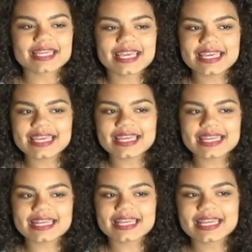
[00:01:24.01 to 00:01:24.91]
a
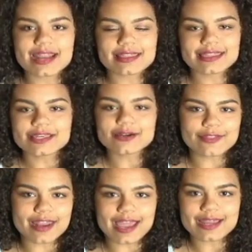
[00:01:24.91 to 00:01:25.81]
kid at a theater
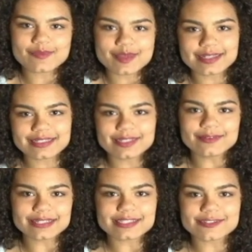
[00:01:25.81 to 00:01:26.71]
that I had been
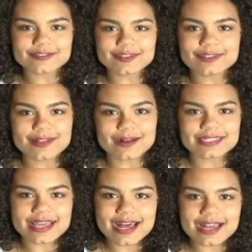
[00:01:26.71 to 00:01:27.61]
going to for a long
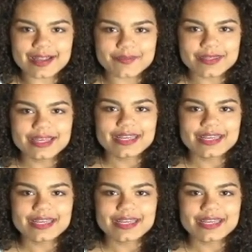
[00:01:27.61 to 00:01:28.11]
time,